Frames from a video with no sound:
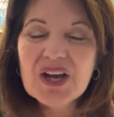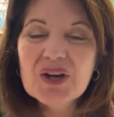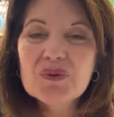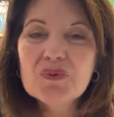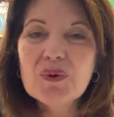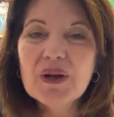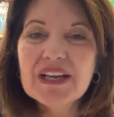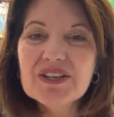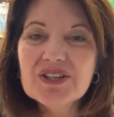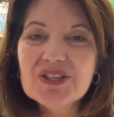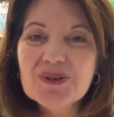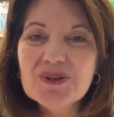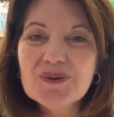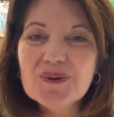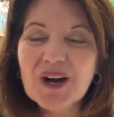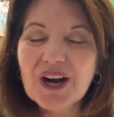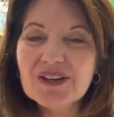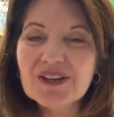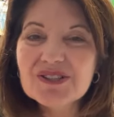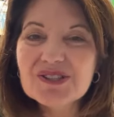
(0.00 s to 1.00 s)
when you
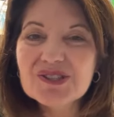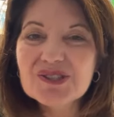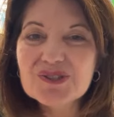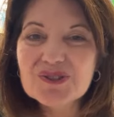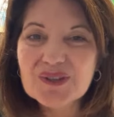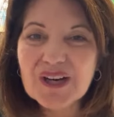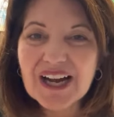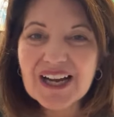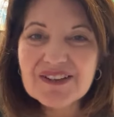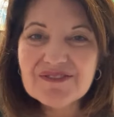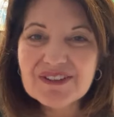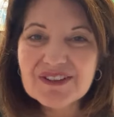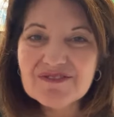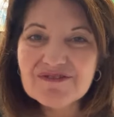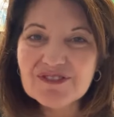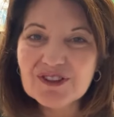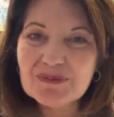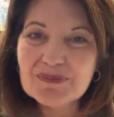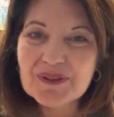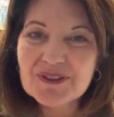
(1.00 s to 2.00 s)
are striving
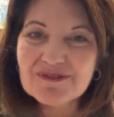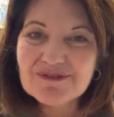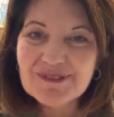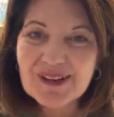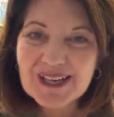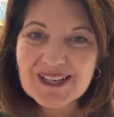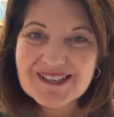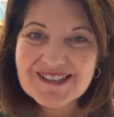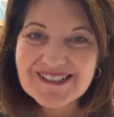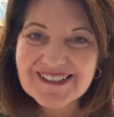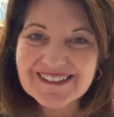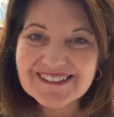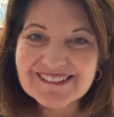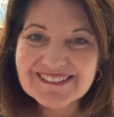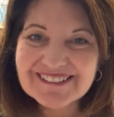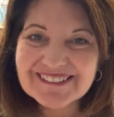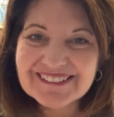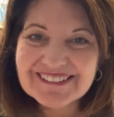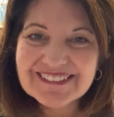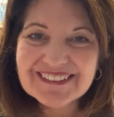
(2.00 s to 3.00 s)
for perfection
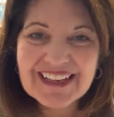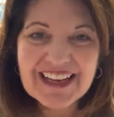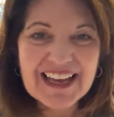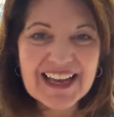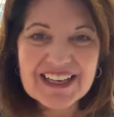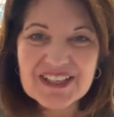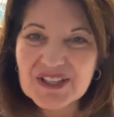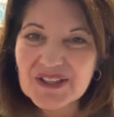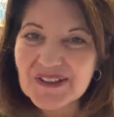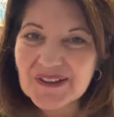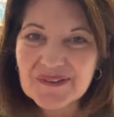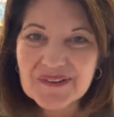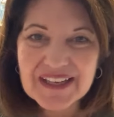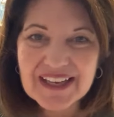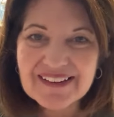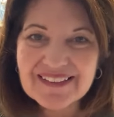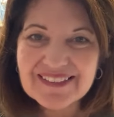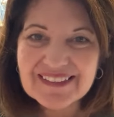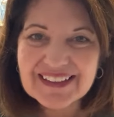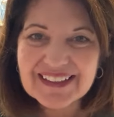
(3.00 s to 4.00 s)
and you don't
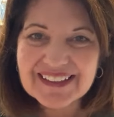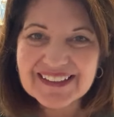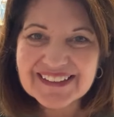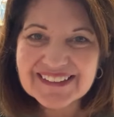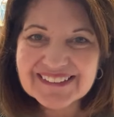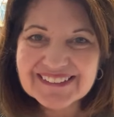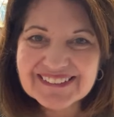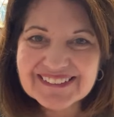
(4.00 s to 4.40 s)
get there.